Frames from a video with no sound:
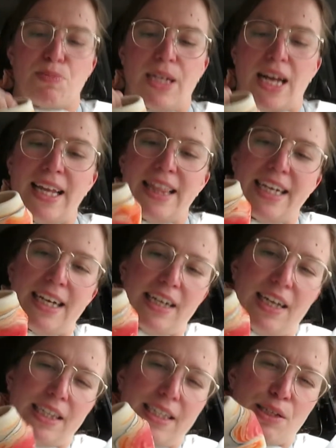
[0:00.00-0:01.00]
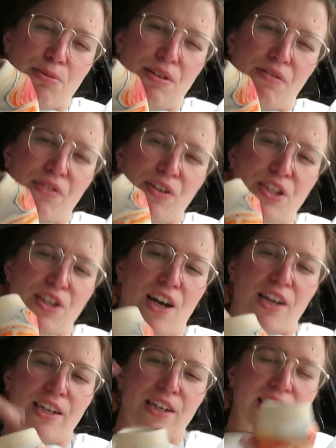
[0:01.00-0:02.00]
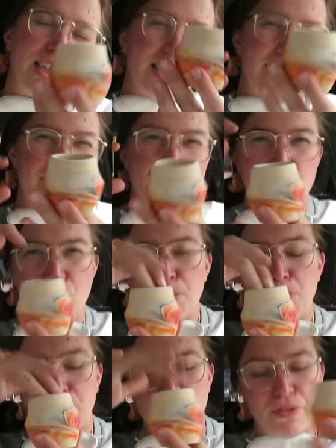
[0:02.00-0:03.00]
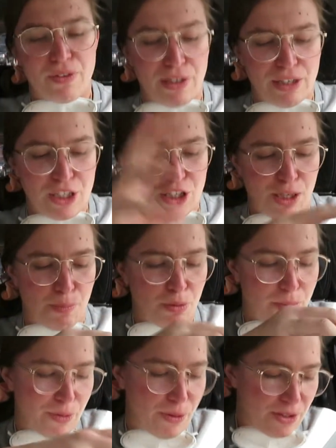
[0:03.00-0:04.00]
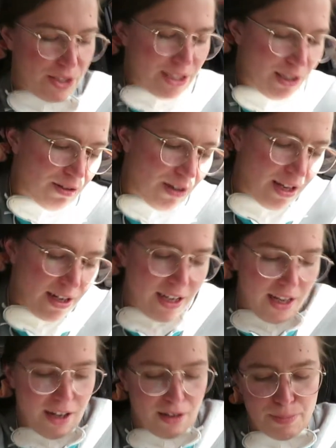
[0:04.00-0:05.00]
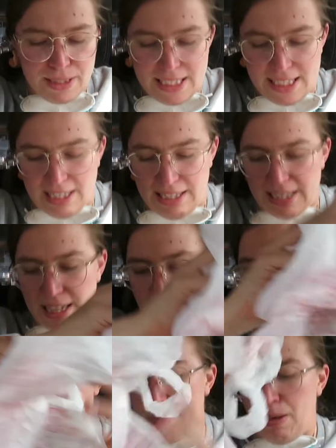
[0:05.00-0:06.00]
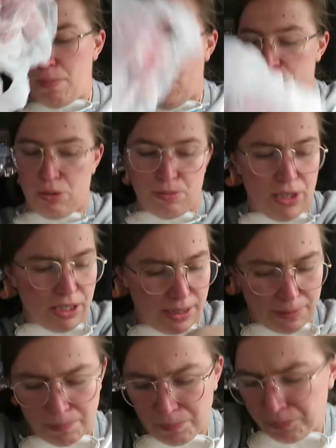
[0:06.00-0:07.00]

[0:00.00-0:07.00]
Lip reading: But I think I got this one for $1, and it's adorable, very shippable. So I'll be selling that on my Poshmark.